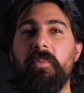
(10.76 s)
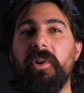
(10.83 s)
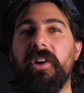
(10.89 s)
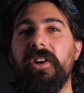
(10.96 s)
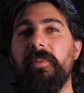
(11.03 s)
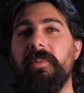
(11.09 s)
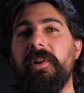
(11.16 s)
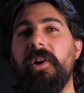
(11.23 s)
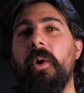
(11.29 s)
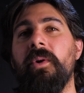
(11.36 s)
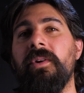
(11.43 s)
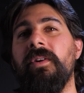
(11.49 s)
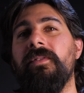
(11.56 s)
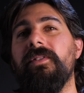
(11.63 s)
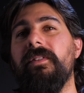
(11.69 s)
we're going to be
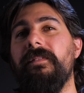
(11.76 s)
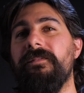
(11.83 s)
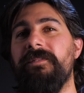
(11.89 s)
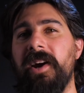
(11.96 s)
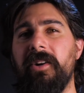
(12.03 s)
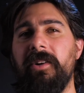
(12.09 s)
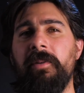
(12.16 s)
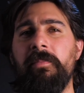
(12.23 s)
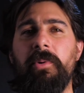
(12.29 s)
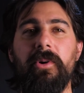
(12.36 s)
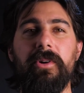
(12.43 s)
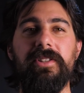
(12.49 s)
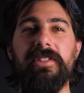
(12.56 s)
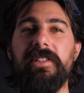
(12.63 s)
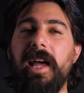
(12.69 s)
going over a very
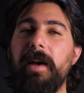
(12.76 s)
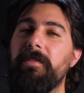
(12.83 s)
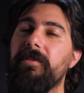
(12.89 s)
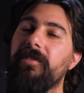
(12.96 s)
important step